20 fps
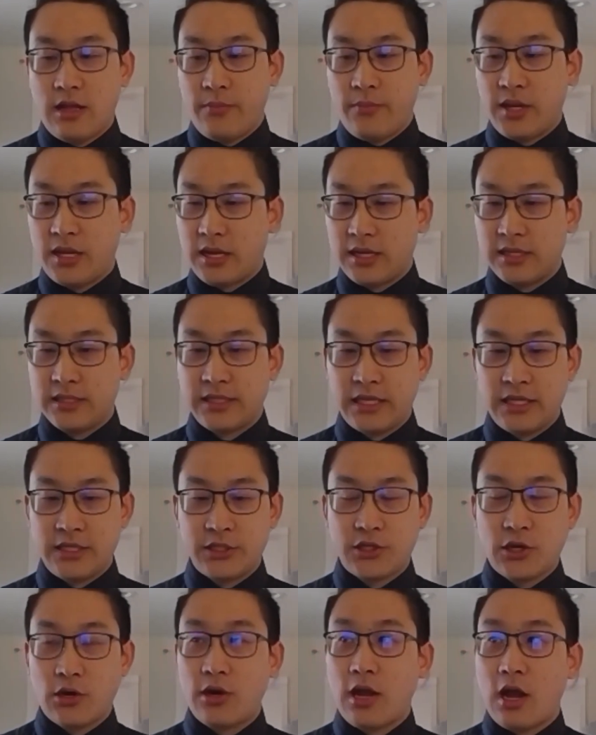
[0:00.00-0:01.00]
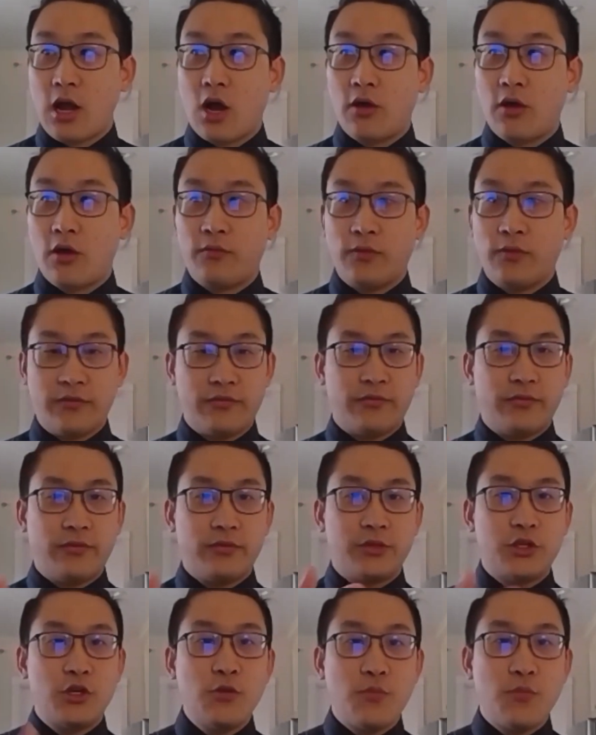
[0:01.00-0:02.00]
because it started off with
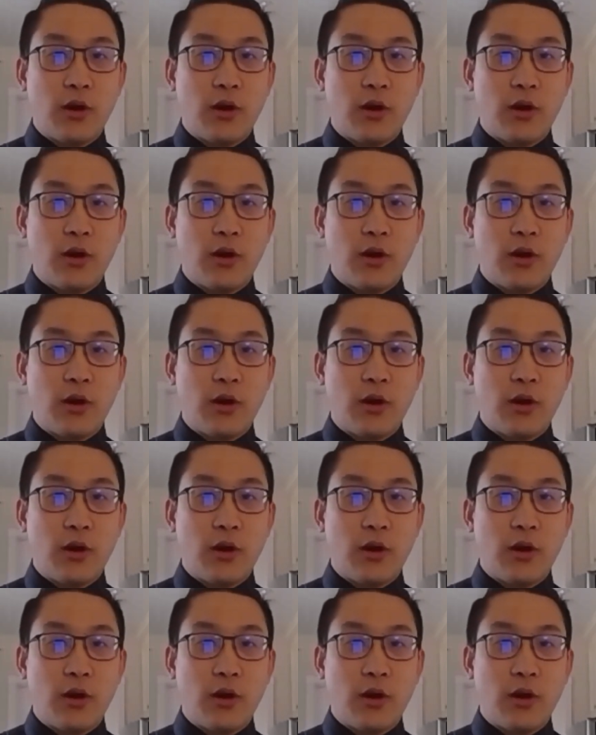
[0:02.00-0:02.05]
2